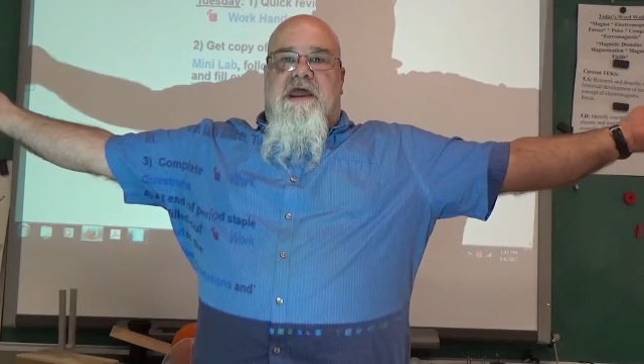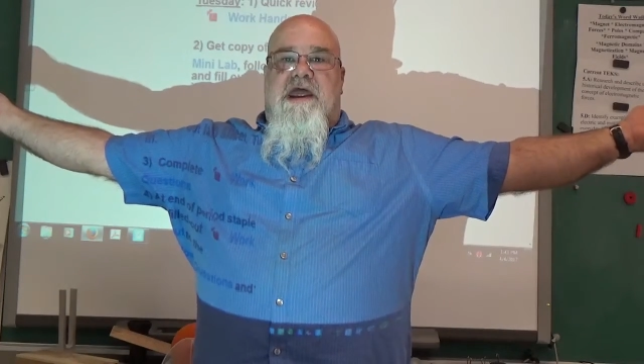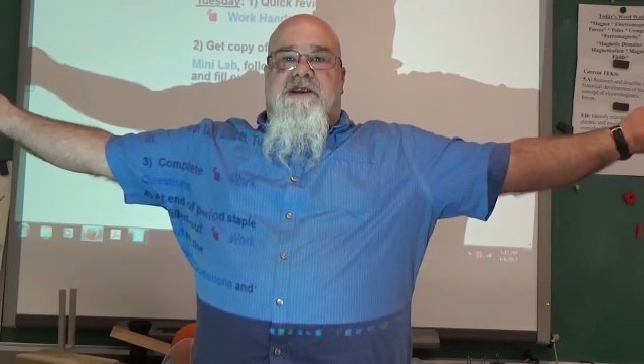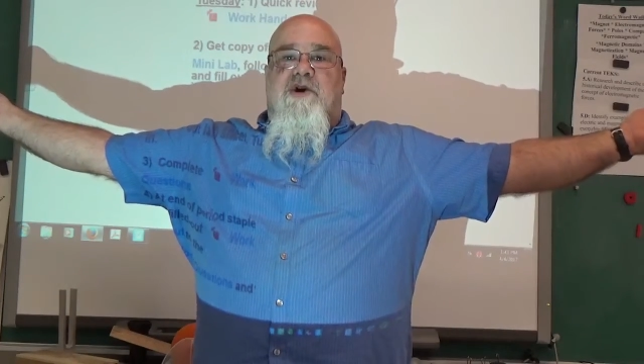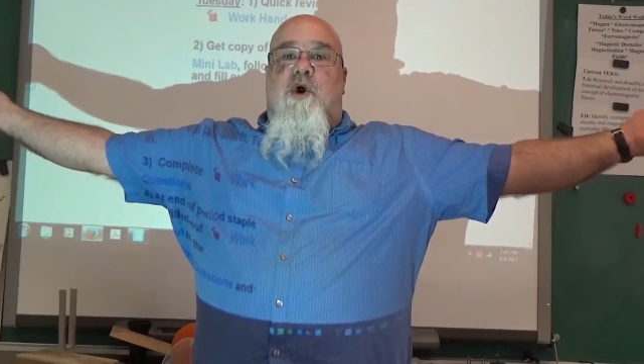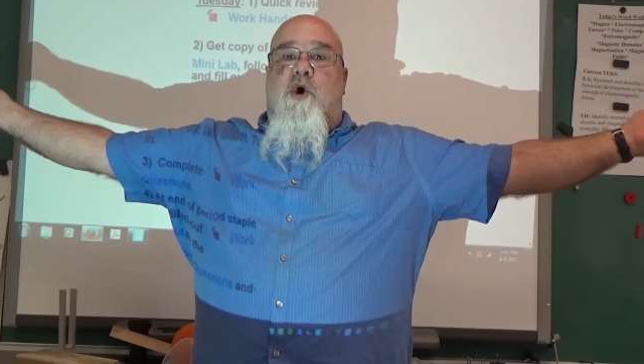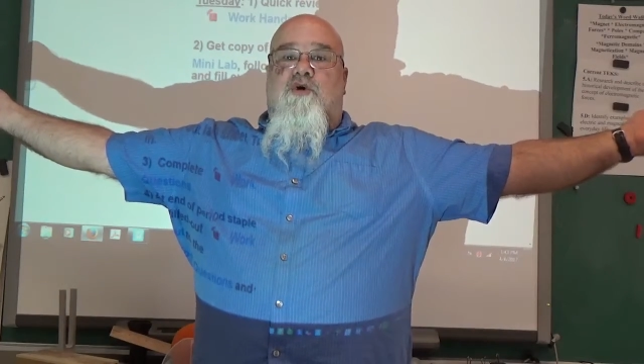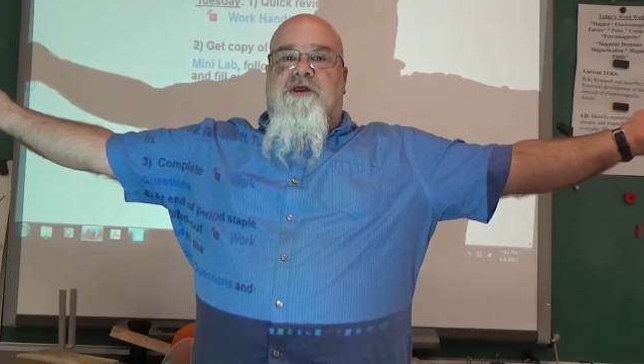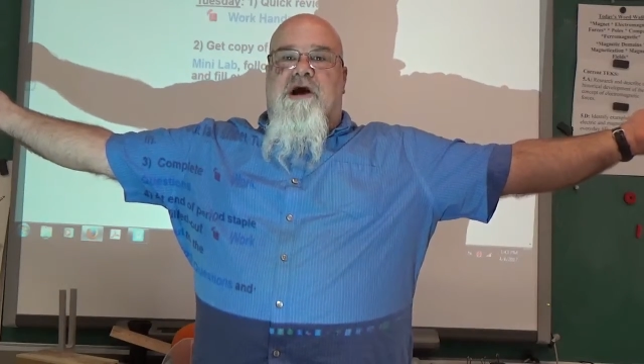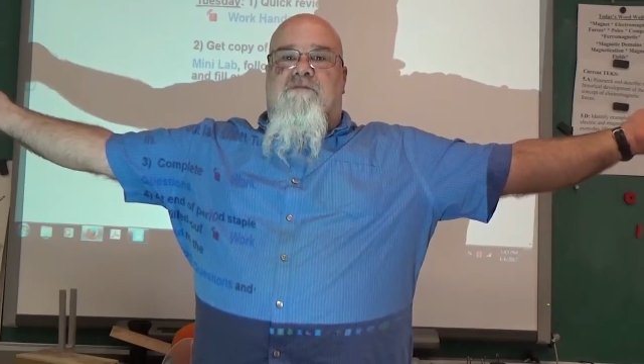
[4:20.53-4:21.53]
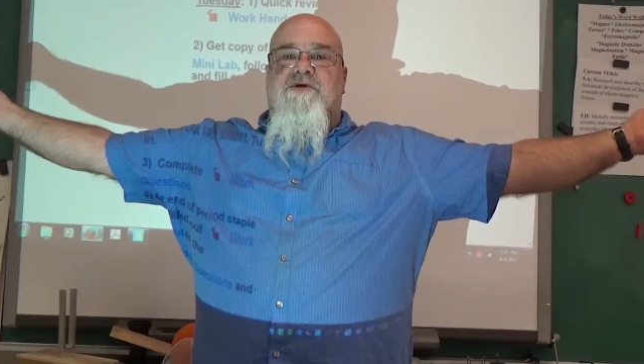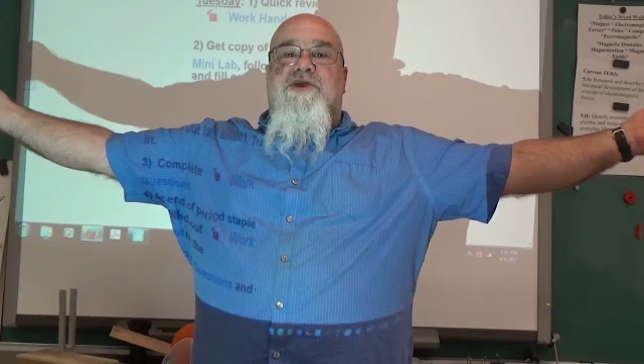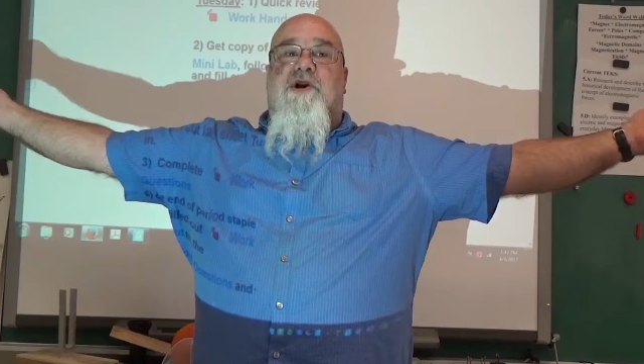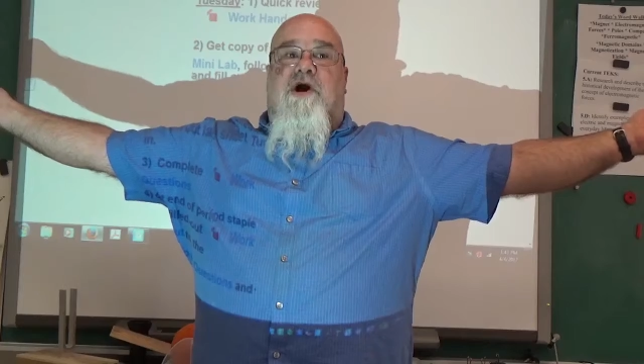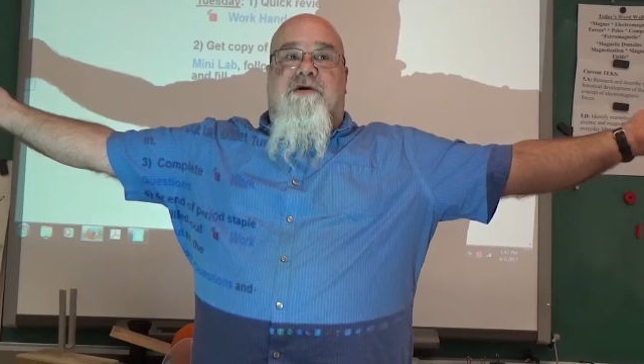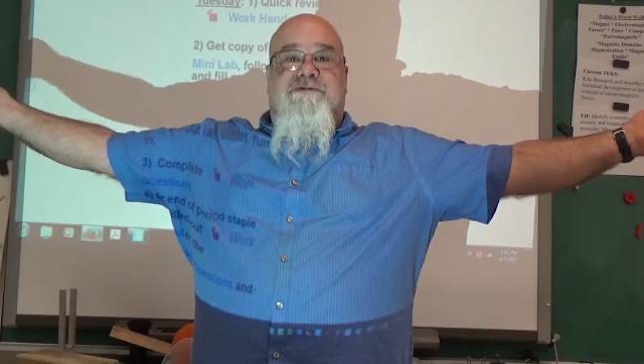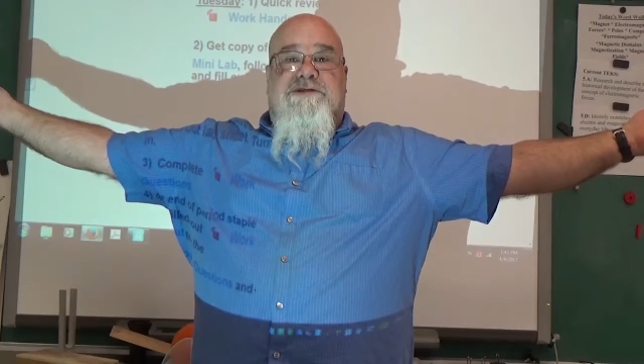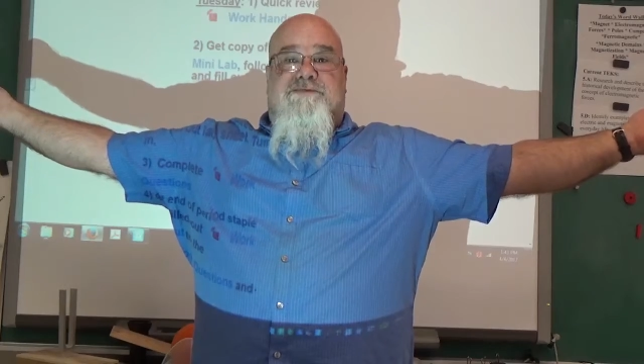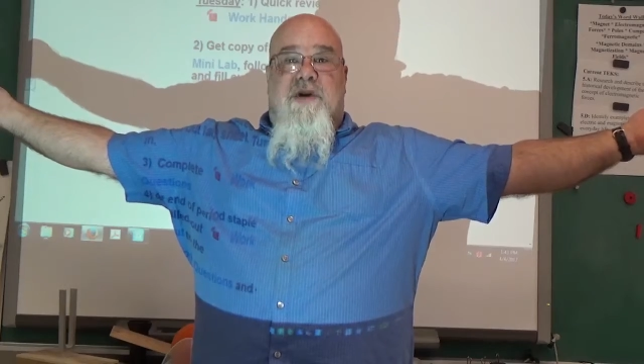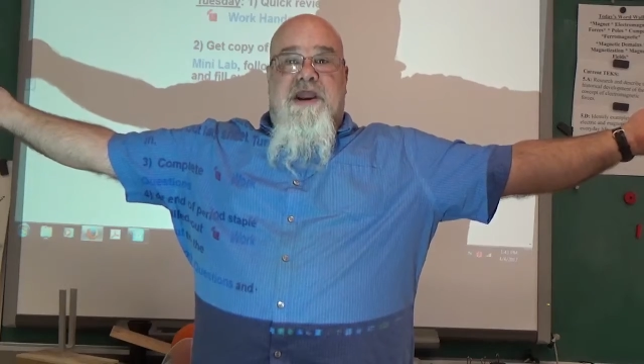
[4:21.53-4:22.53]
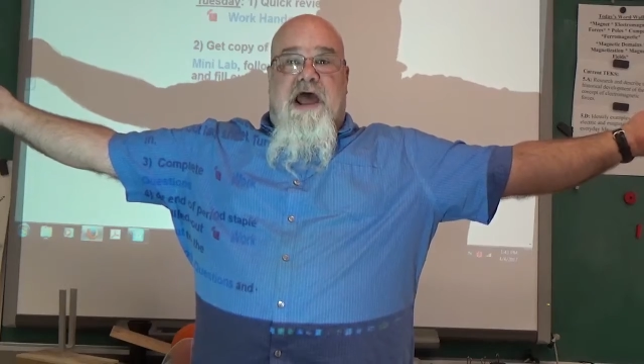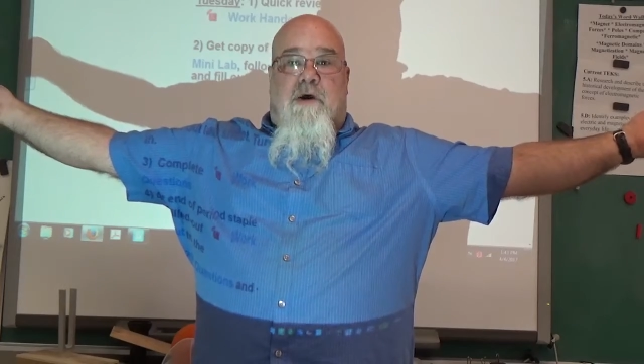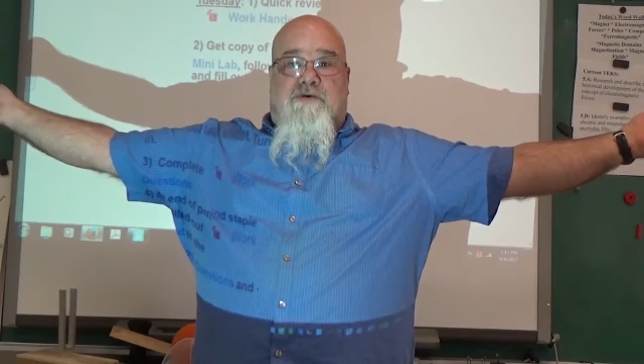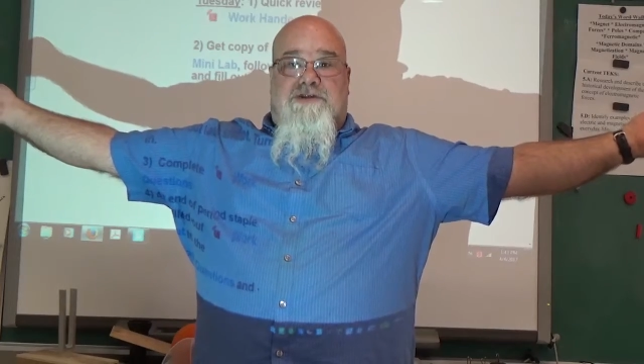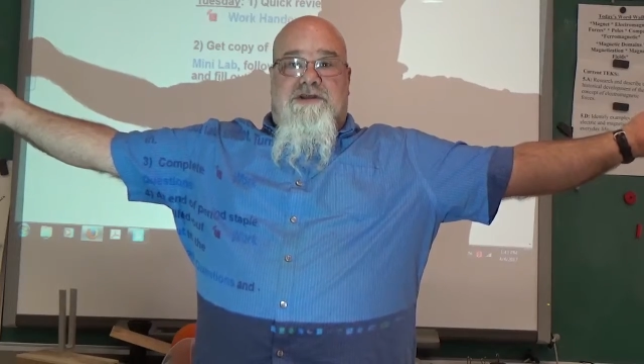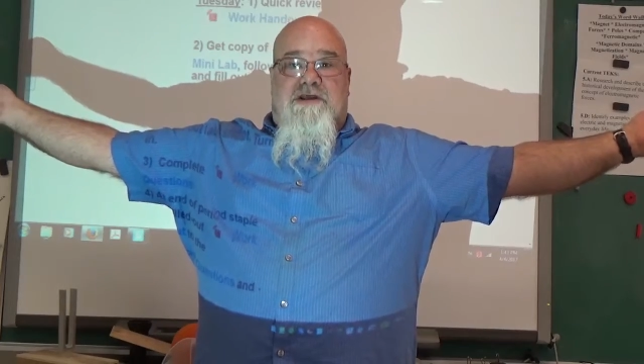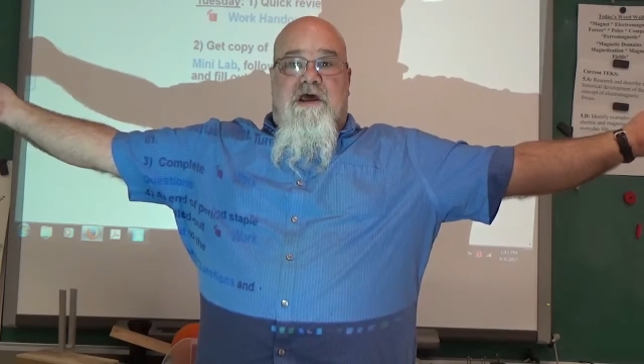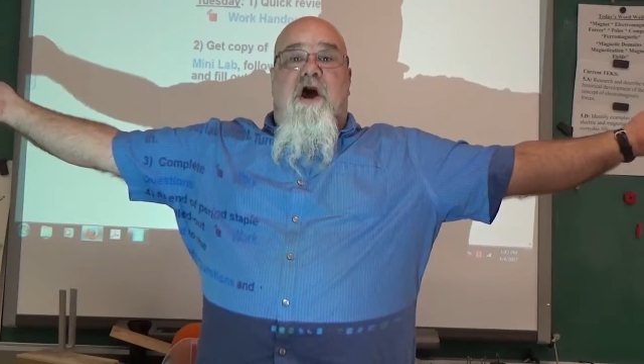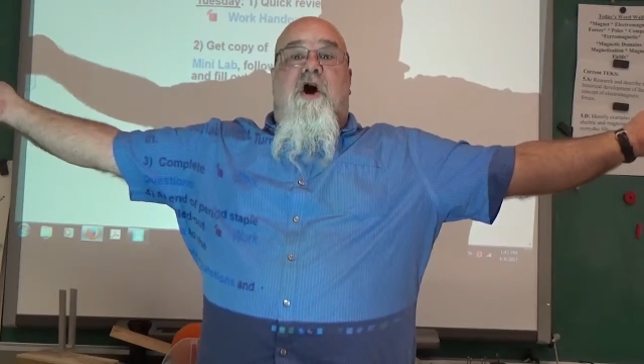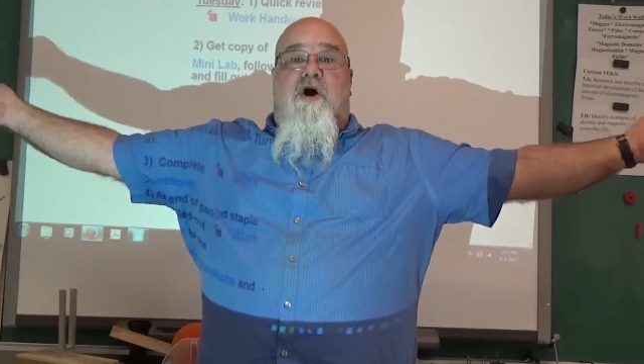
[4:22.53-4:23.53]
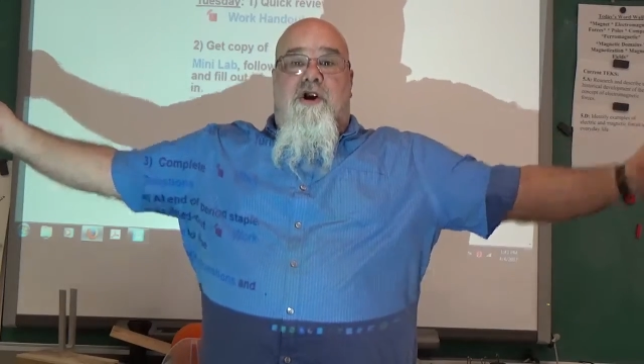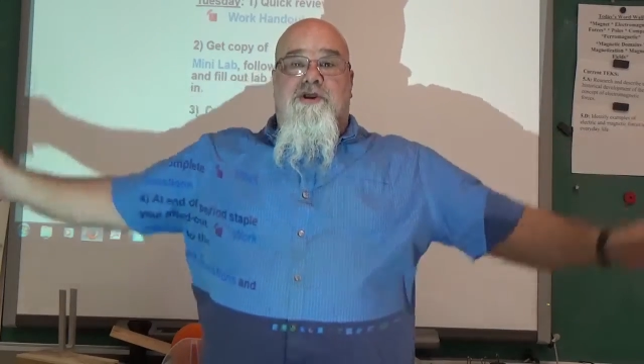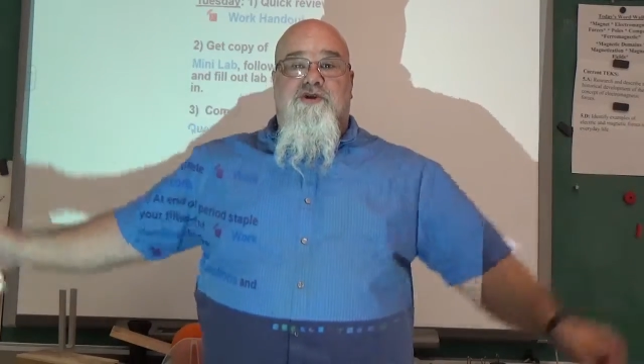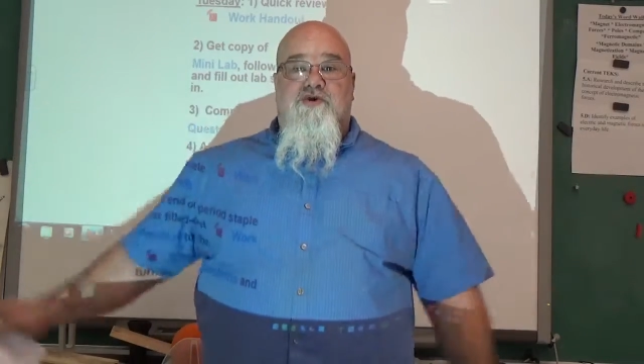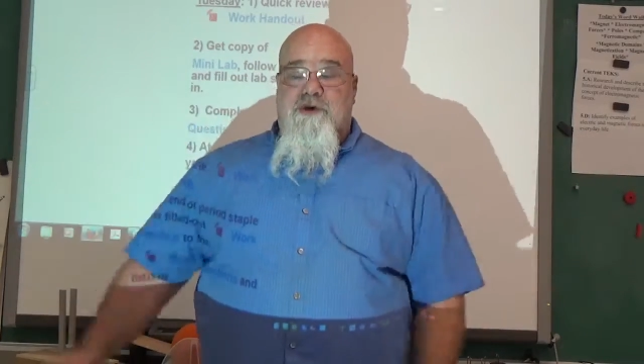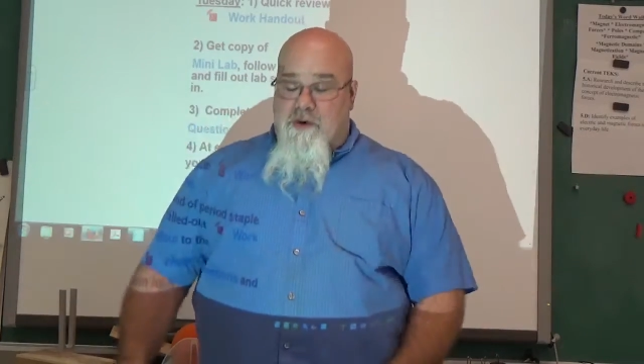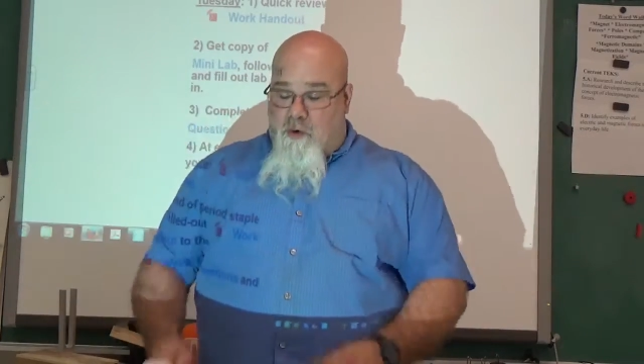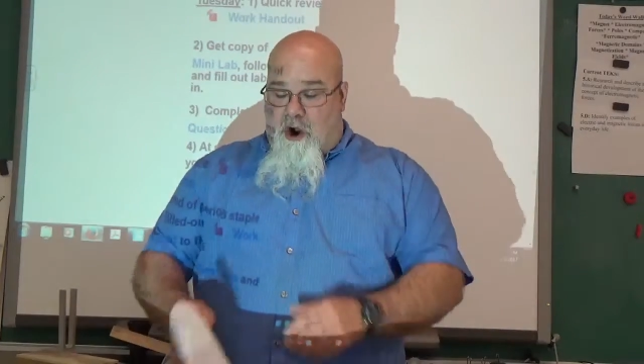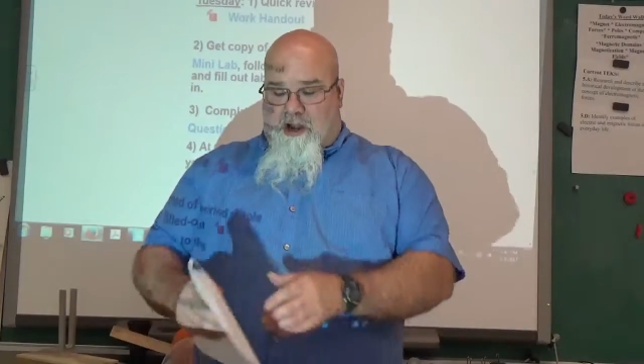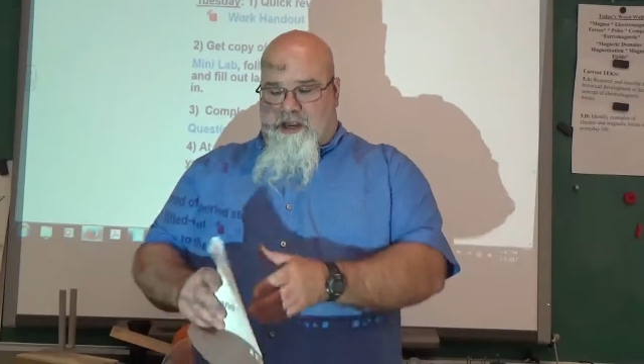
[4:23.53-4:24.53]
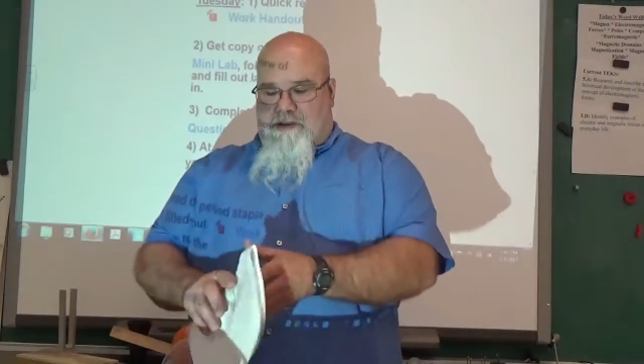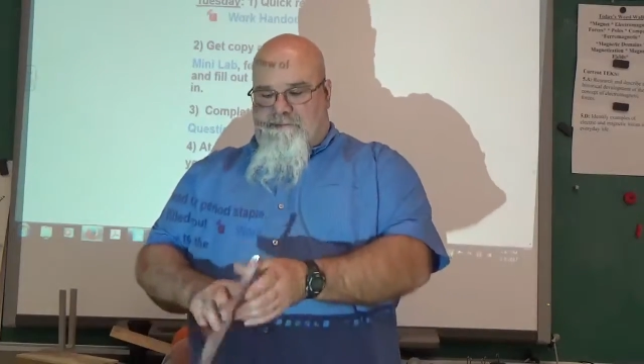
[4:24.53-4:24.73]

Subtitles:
and you're holding them with your arms spread out. Are you doing work?